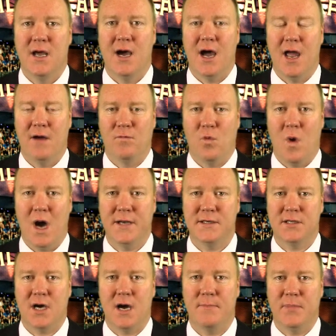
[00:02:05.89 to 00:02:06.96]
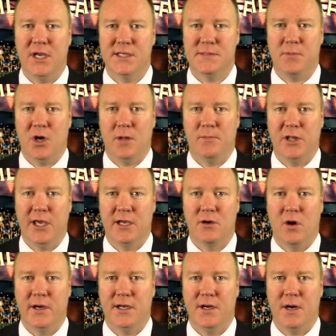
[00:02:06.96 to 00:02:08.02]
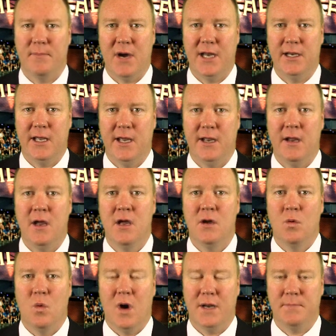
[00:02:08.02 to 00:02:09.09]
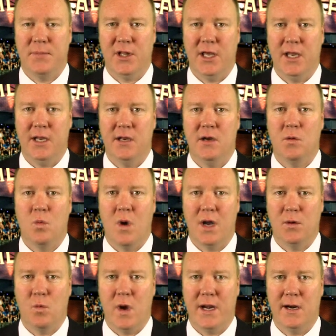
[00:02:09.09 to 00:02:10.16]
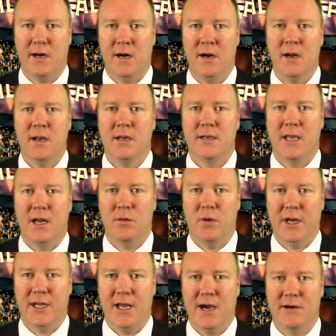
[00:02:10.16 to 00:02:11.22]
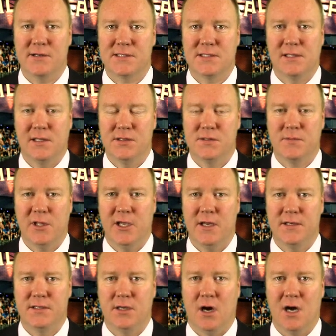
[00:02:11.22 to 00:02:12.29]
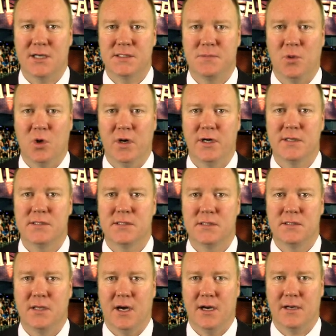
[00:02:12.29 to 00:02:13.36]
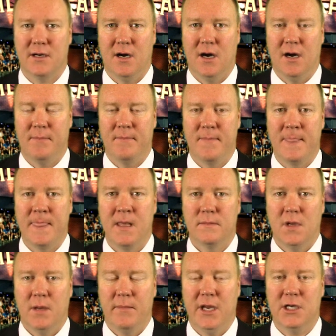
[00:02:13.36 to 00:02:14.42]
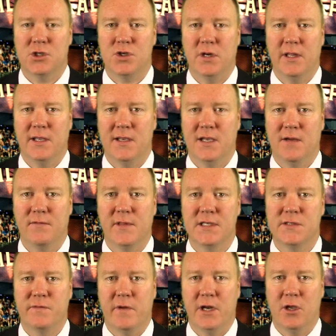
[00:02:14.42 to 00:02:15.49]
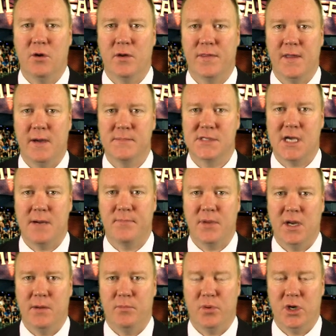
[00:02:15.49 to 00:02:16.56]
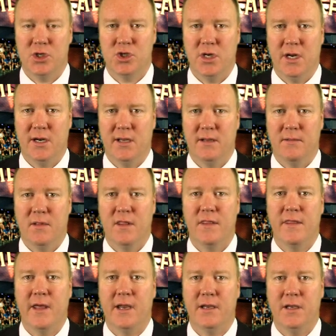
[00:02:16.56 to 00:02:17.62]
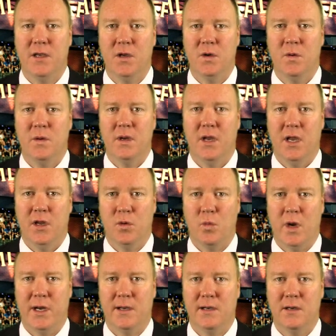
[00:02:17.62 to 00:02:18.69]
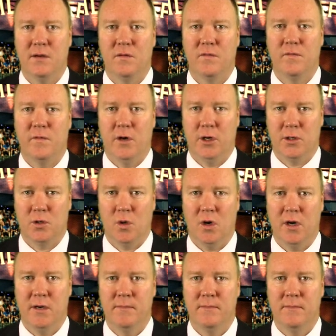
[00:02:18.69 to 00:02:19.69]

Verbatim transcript: I have one top baseball play going here Monday, one play, one winner. Get it right now exclusively at DocSports.com. And make sure that you give this video a thumbs up. I appreciate it. Thank you. In winning, Vernon Croy.